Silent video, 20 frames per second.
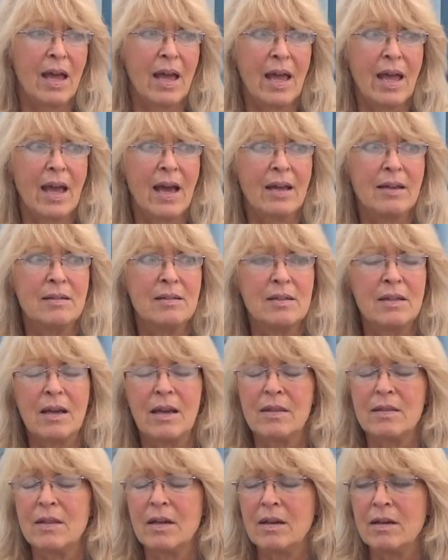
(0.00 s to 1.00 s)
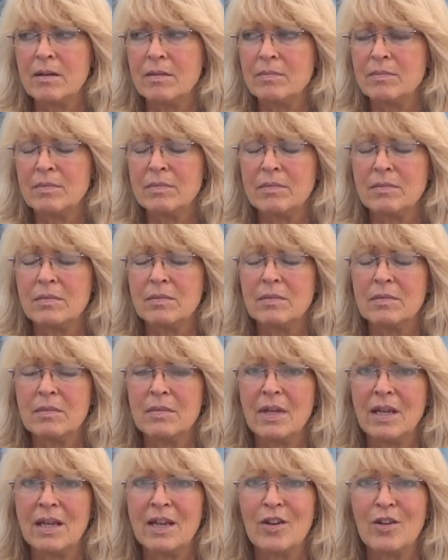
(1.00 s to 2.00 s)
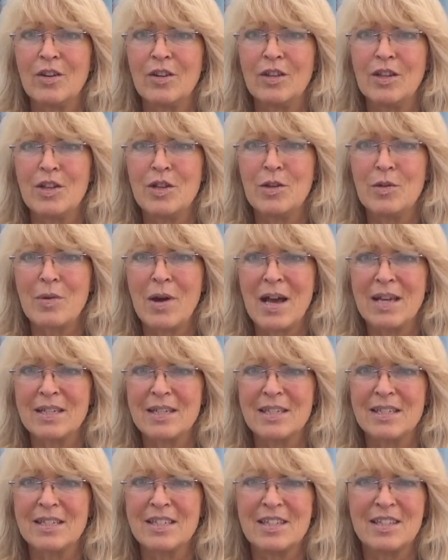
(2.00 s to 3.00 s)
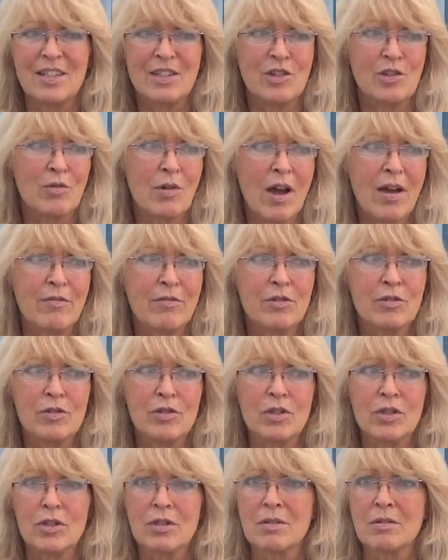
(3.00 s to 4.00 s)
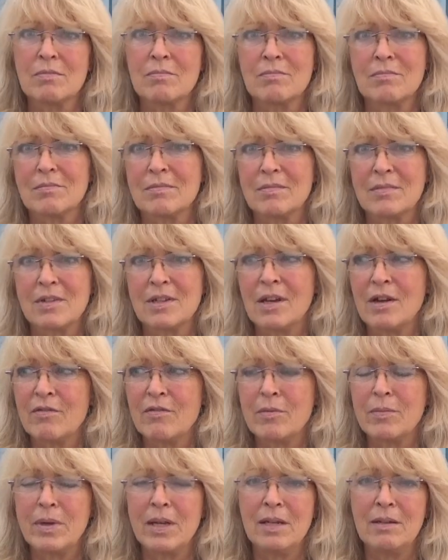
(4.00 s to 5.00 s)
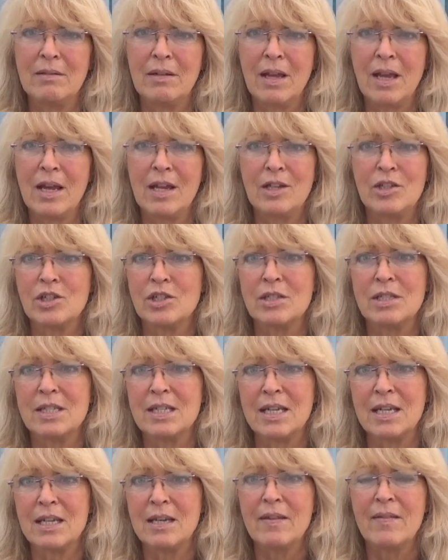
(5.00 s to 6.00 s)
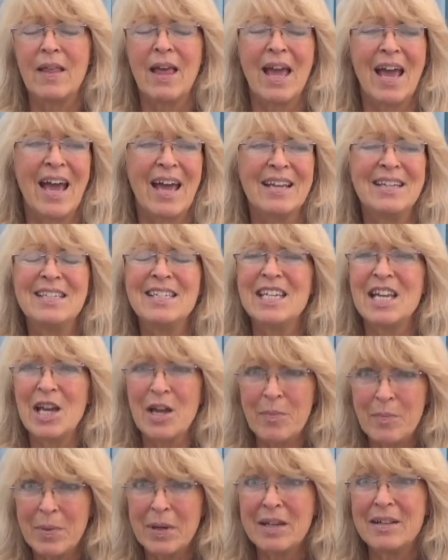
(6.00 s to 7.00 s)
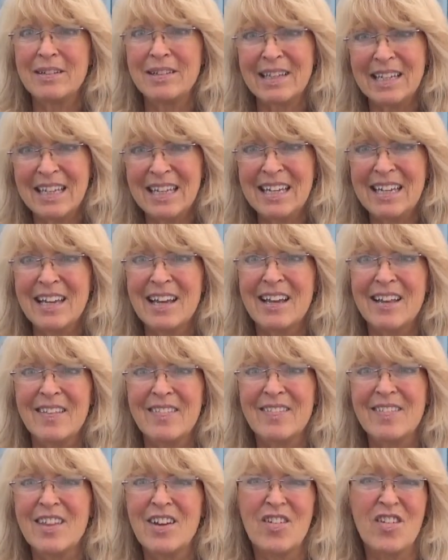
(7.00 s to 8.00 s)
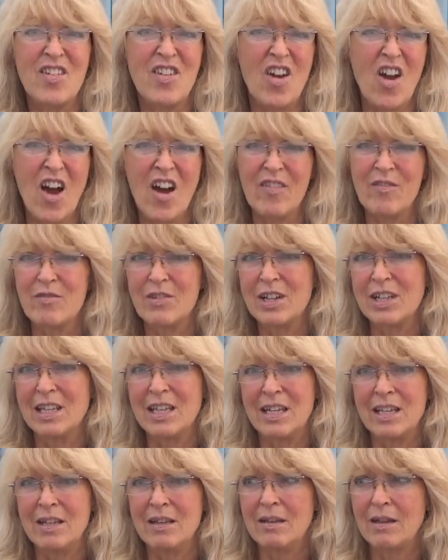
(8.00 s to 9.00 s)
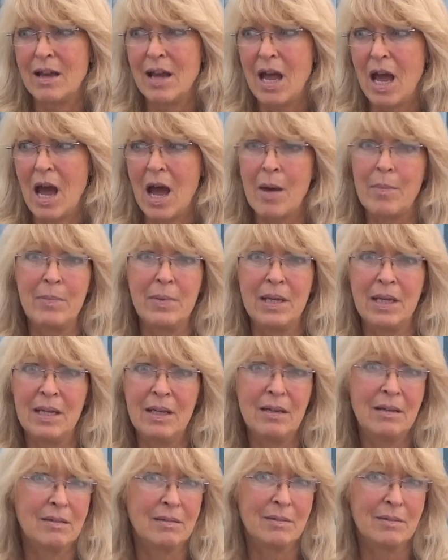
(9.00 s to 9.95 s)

And at the, here in the US, it's the driver's government agency, and typically they're not really happy